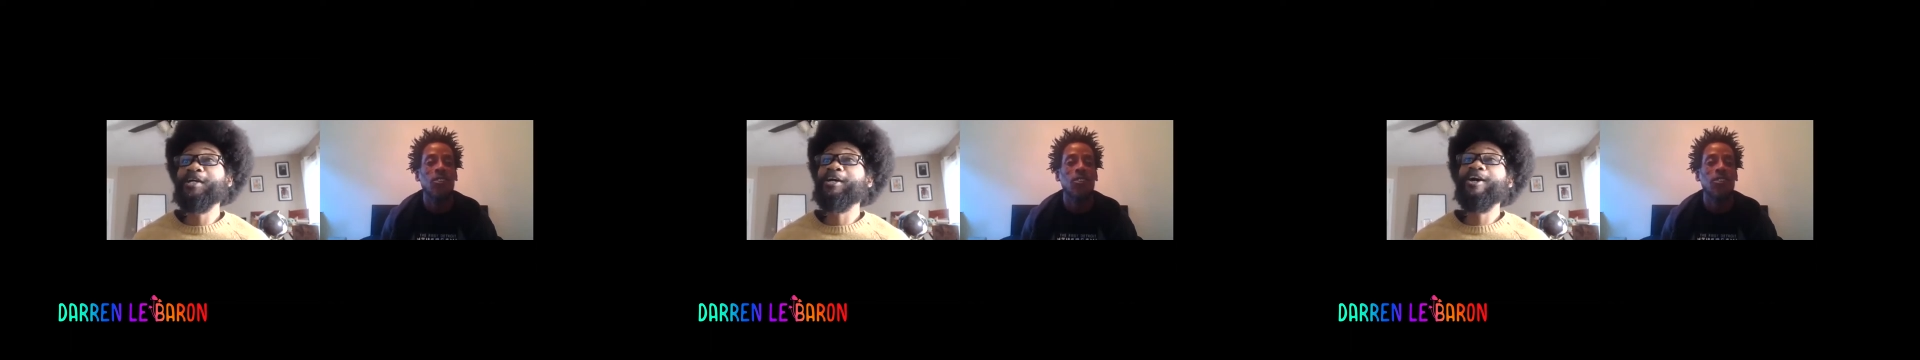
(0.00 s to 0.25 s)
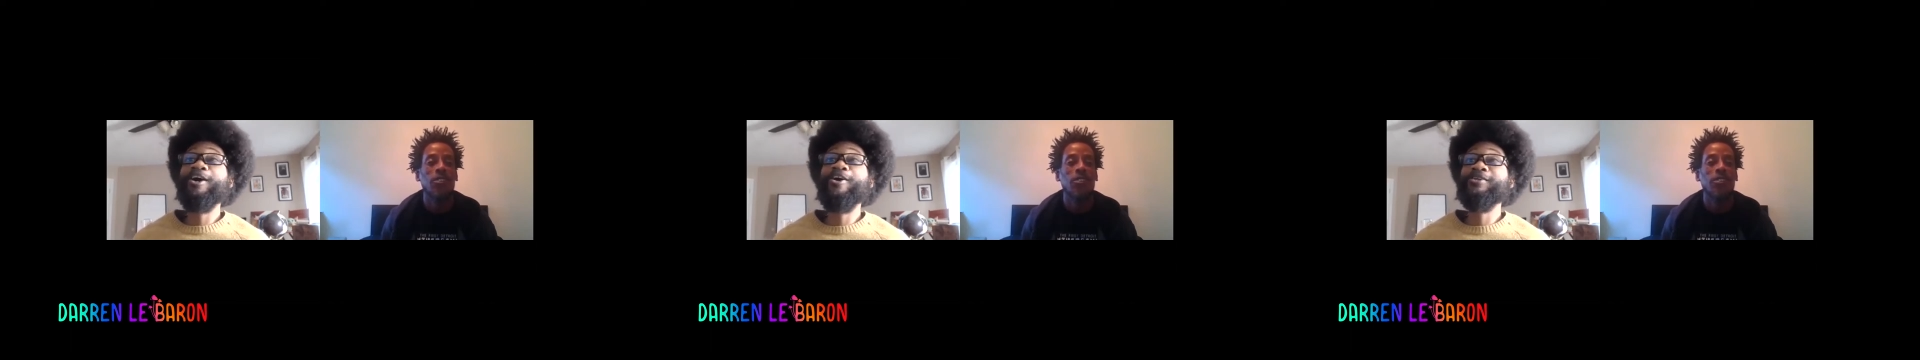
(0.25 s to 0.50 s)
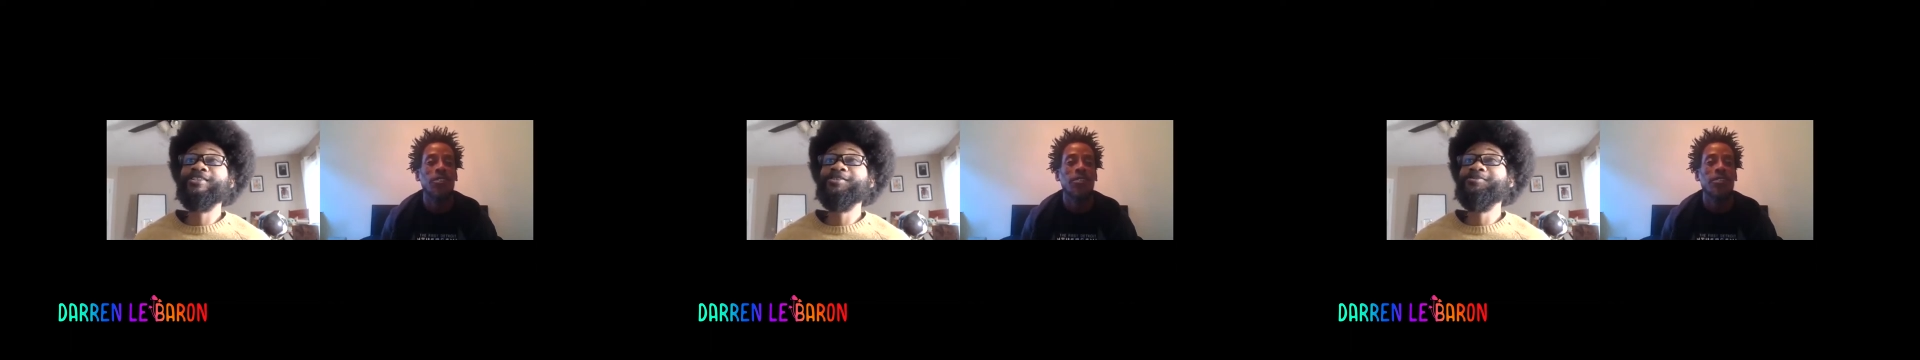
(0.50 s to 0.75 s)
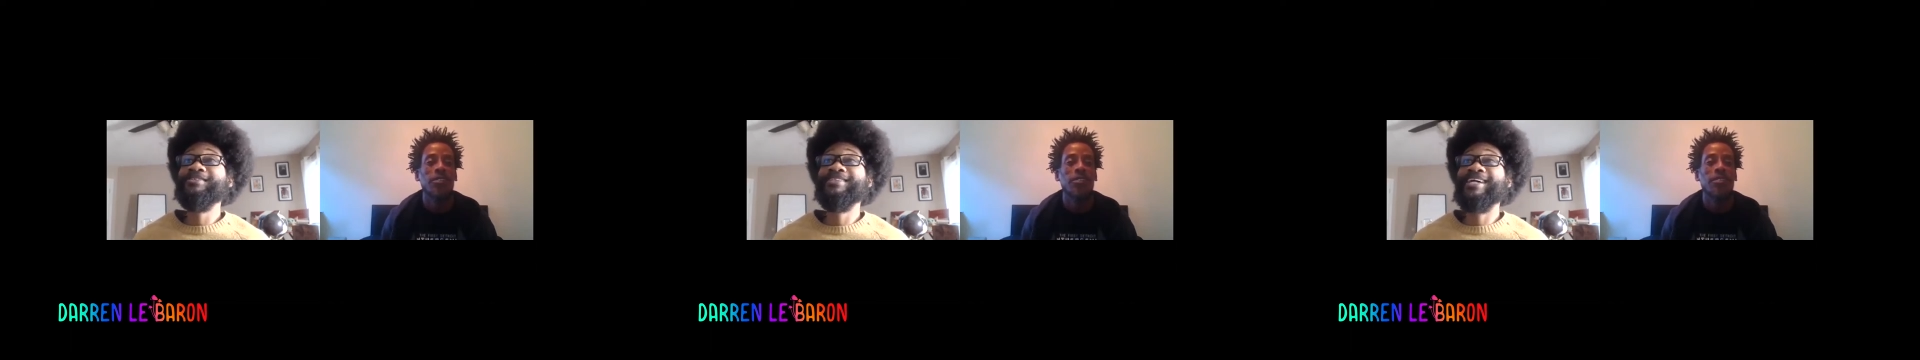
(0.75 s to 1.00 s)
Speaker 1: to go, and she
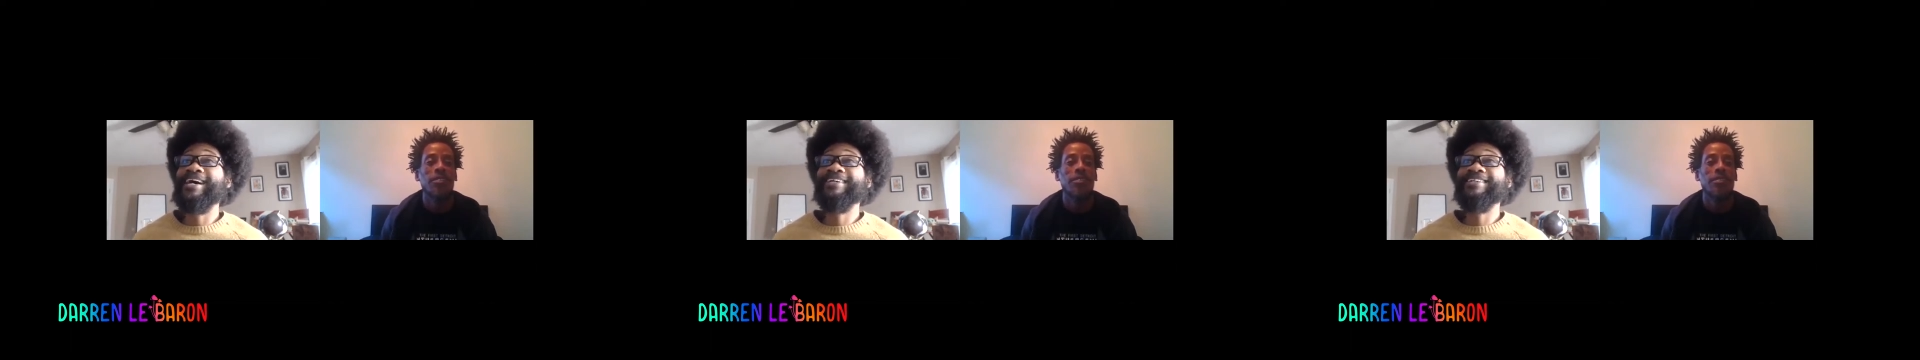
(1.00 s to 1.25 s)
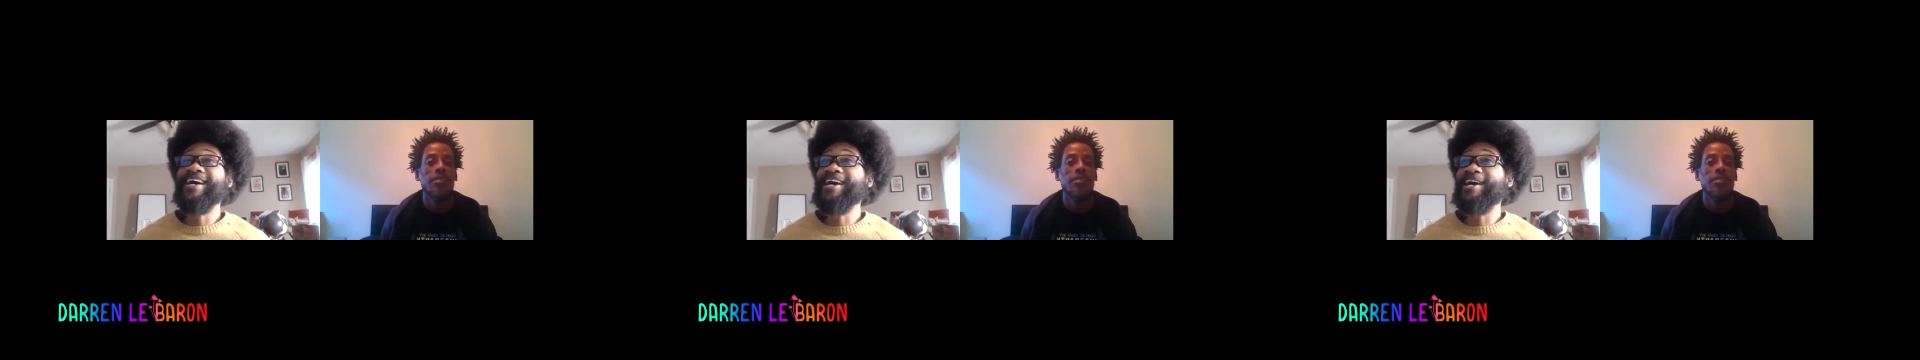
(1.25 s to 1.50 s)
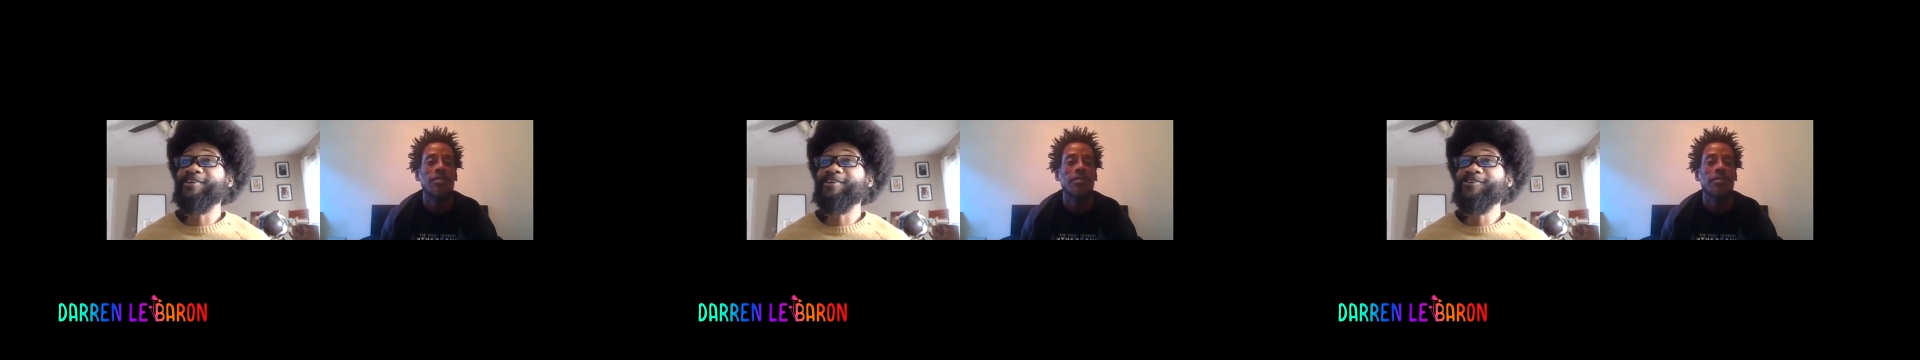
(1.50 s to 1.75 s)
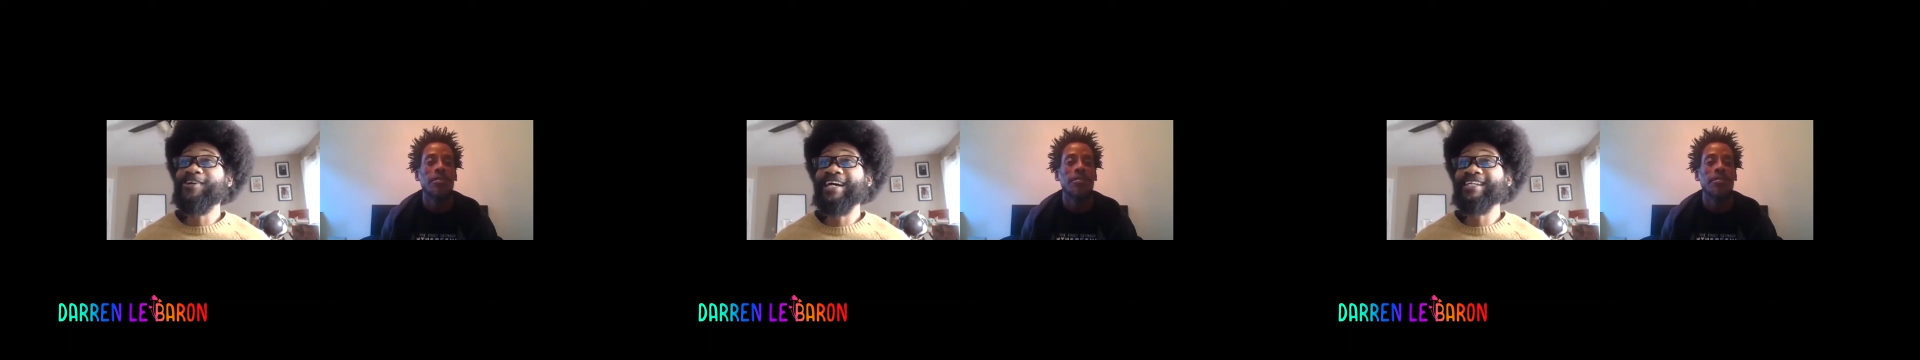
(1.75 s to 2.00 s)
was like, "Nah, you're
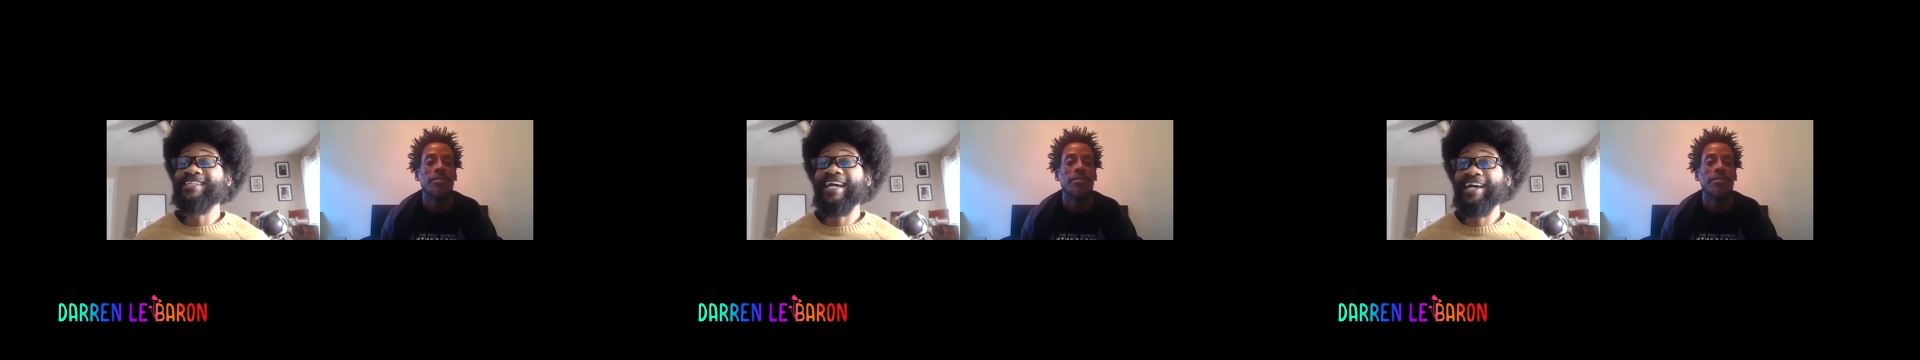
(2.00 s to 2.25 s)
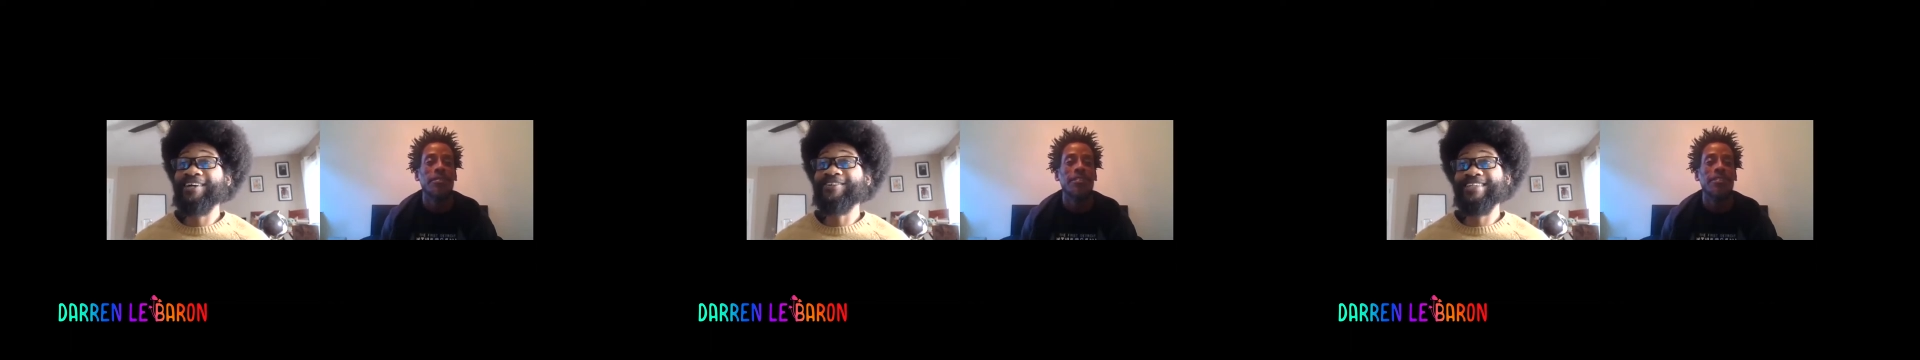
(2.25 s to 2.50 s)
gonna have to handle